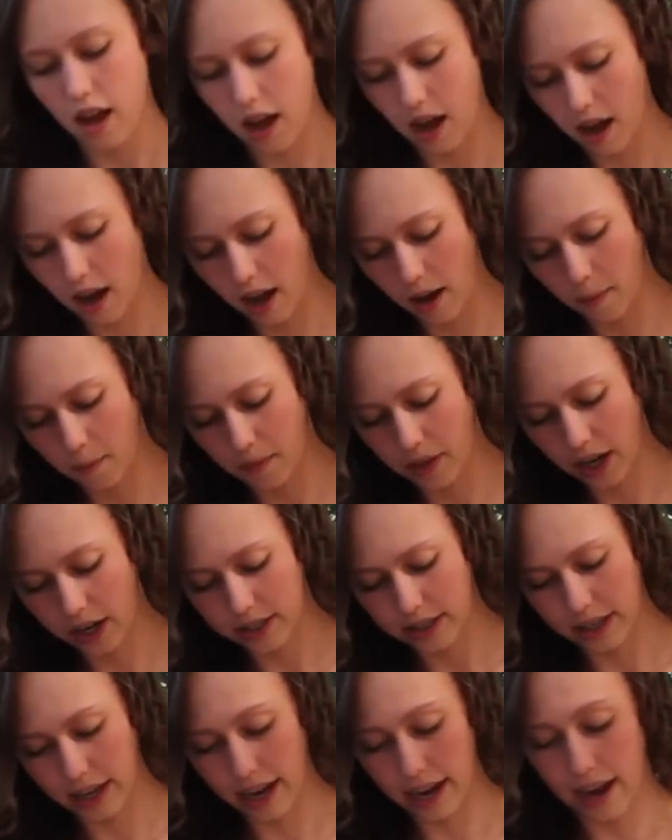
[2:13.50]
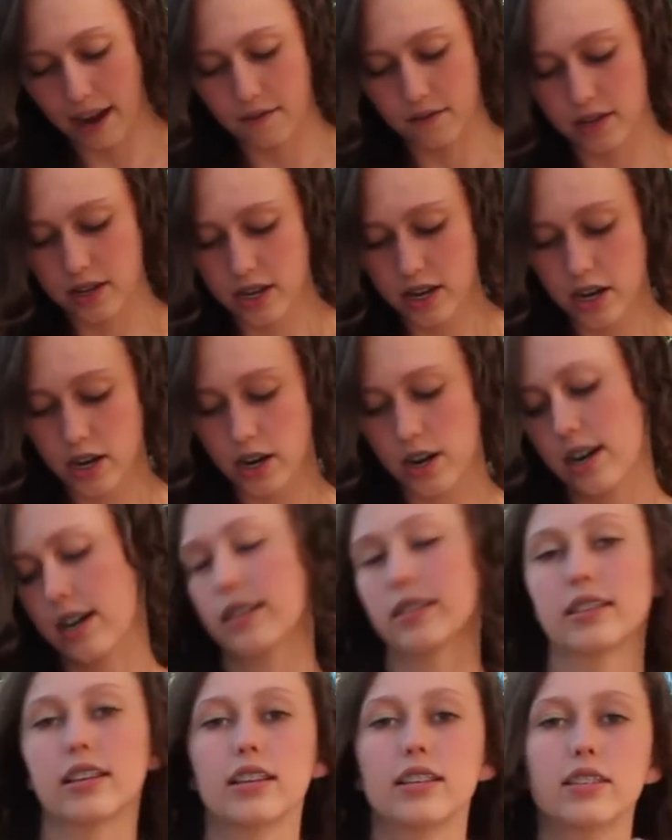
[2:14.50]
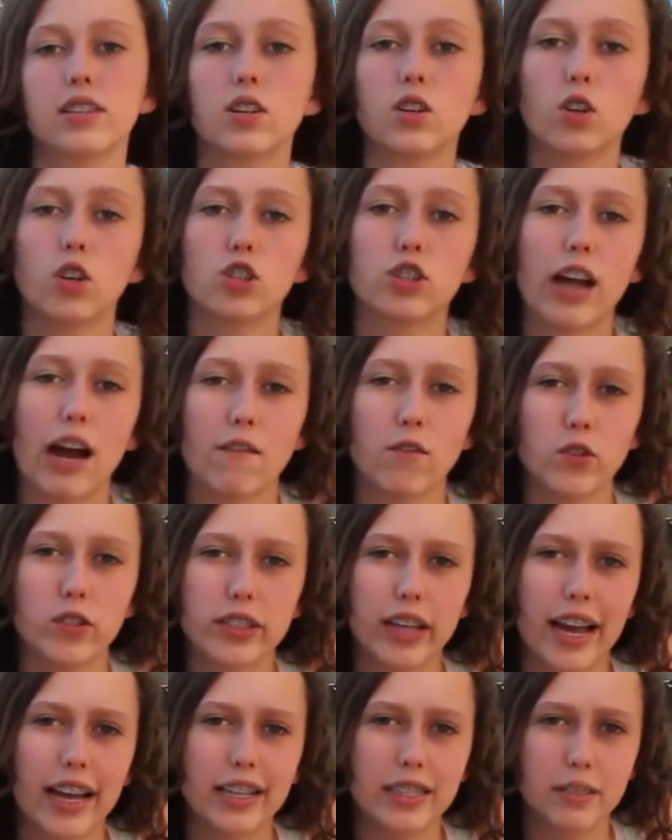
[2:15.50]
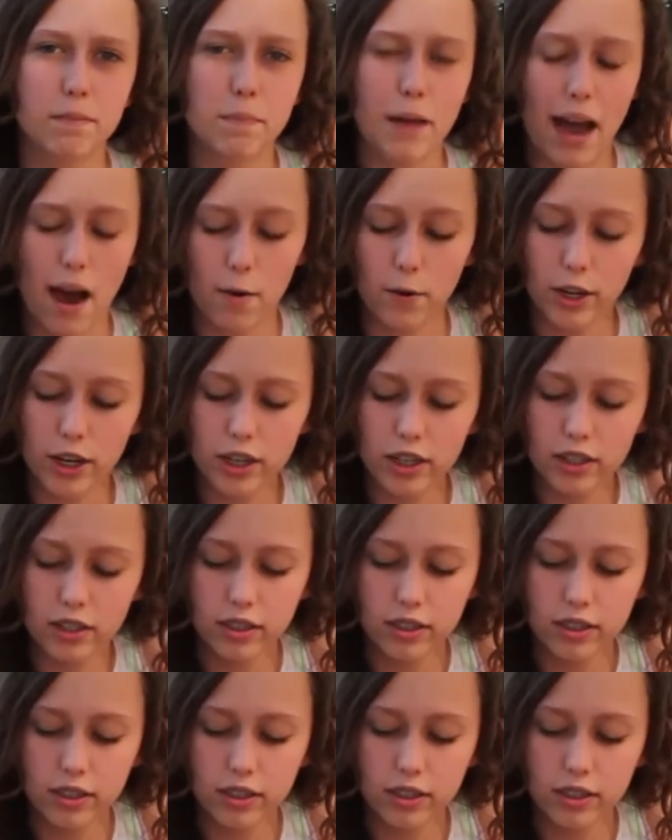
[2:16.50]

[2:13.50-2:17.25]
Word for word: Um, next thing I have in here is this little travel size powder.